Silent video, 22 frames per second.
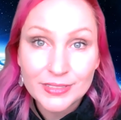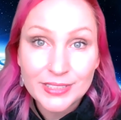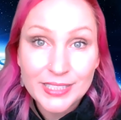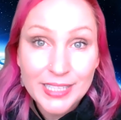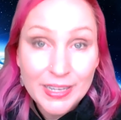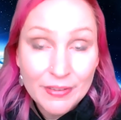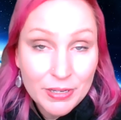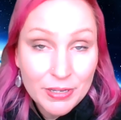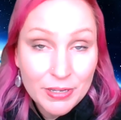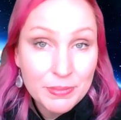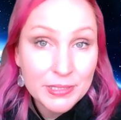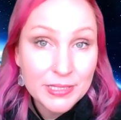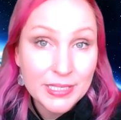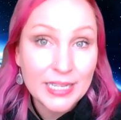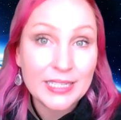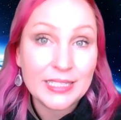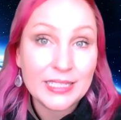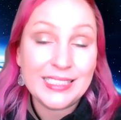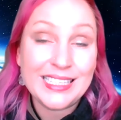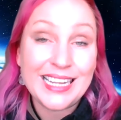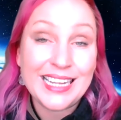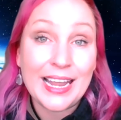
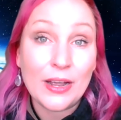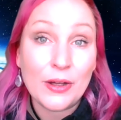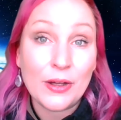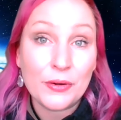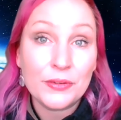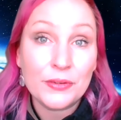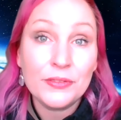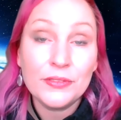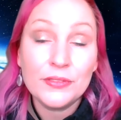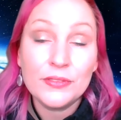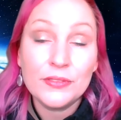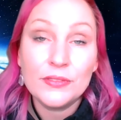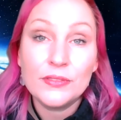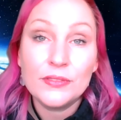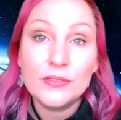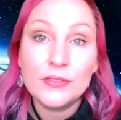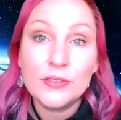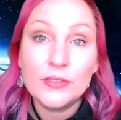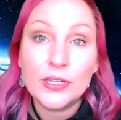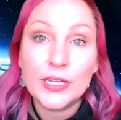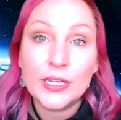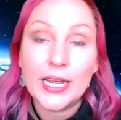70% down.
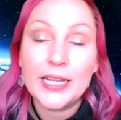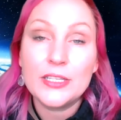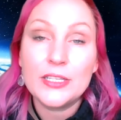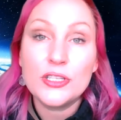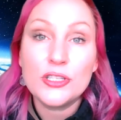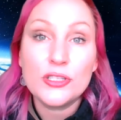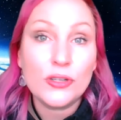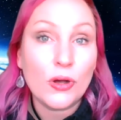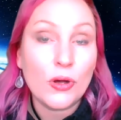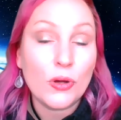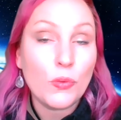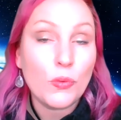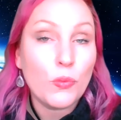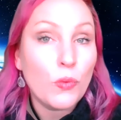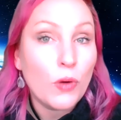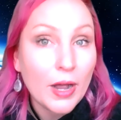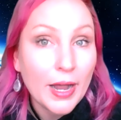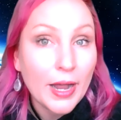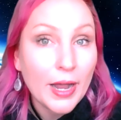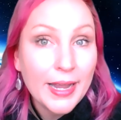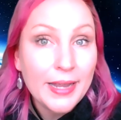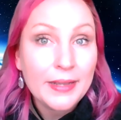Okay, stop.
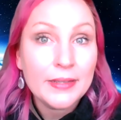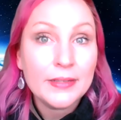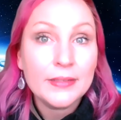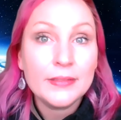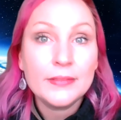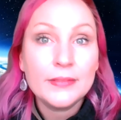Why?